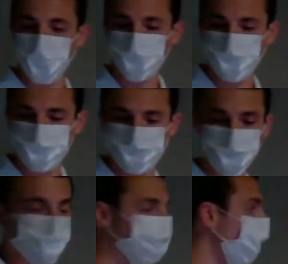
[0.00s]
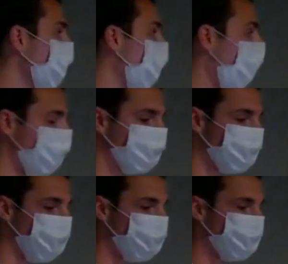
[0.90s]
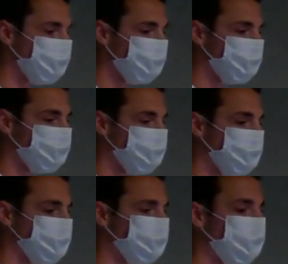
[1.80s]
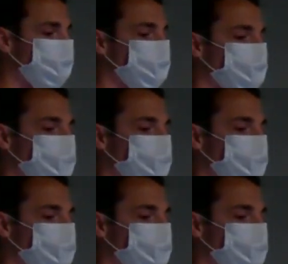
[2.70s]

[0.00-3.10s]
the battle itself and the aftermath will give